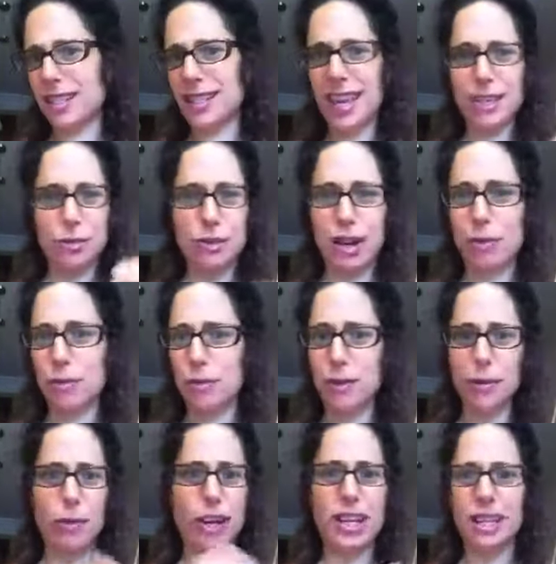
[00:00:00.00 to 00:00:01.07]
and that's what I would
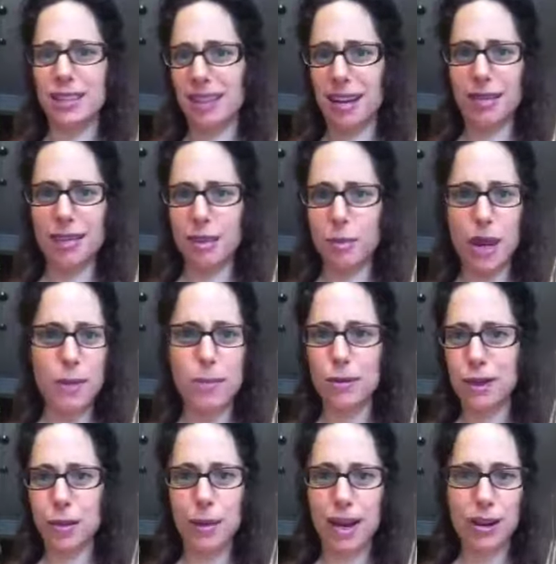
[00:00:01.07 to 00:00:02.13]
be writing down in the paper
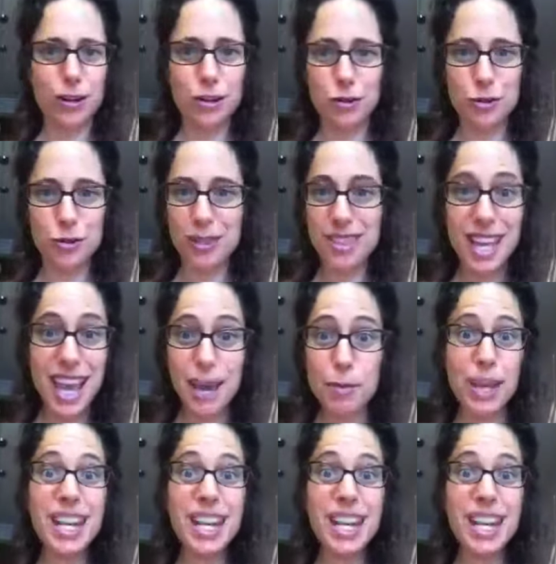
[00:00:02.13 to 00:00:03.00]
that my heart truth was saying,